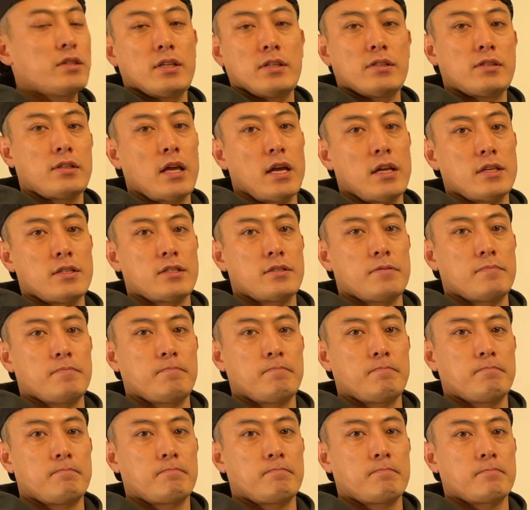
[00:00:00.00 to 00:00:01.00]
these days.
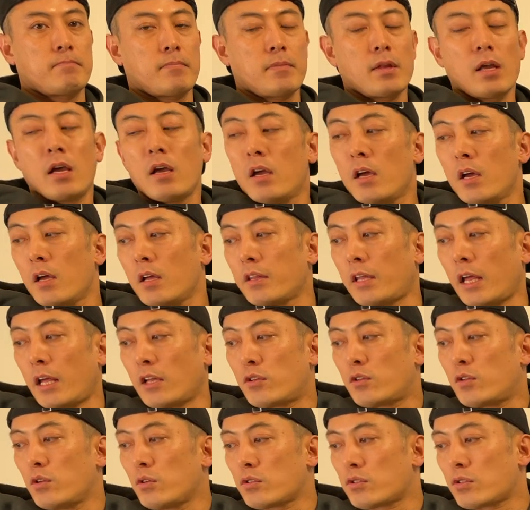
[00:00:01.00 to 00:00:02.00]

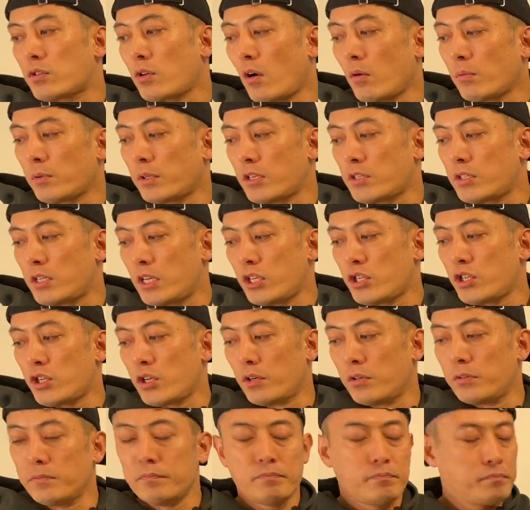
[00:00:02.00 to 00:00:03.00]
Then to solve this
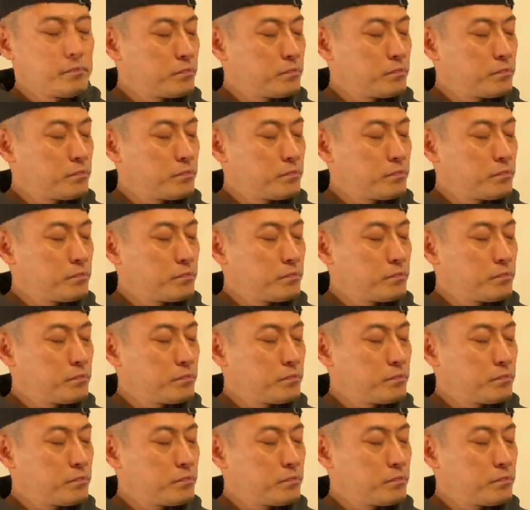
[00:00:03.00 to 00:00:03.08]
issue,